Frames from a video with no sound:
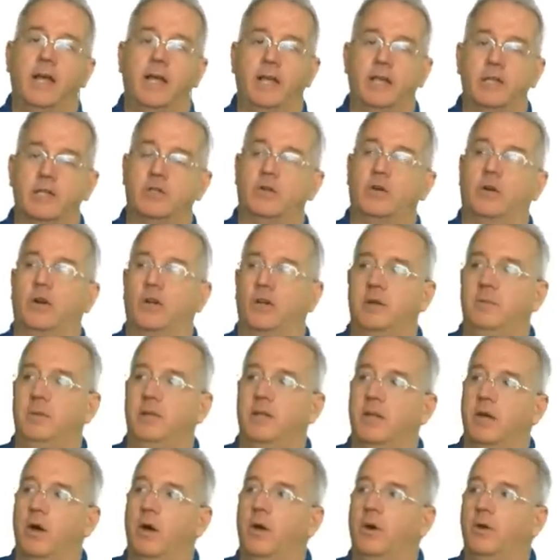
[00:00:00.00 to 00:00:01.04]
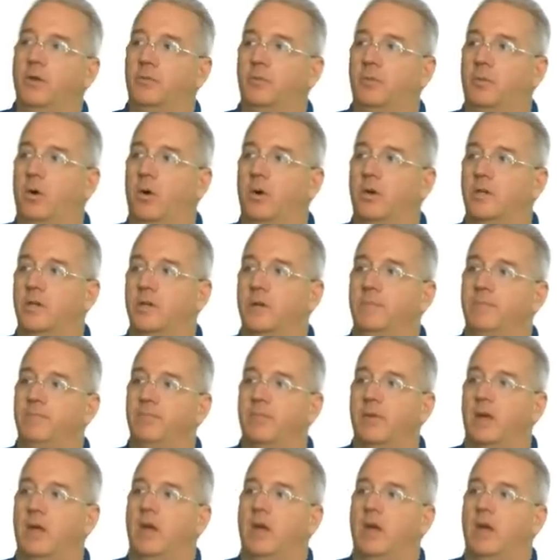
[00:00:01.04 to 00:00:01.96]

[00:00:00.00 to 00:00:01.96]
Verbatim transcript: is going to be the host portion.